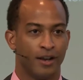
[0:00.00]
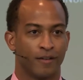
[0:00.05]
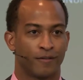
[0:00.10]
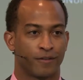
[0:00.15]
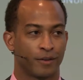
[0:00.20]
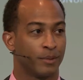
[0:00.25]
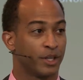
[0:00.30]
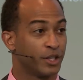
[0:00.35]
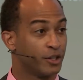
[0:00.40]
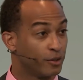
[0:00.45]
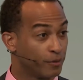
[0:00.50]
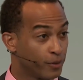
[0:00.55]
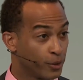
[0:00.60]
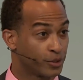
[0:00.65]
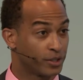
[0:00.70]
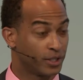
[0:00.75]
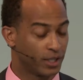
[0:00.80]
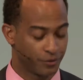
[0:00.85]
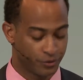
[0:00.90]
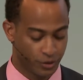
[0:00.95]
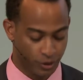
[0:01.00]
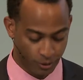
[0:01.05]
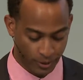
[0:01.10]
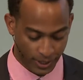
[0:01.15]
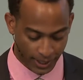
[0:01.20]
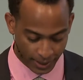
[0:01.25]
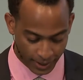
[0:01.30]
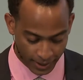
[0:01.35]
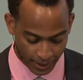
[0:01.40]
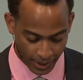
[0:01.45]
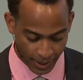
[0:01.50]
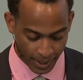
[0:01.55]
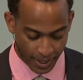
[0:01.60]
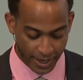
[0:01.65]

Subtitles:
from the University of Zurich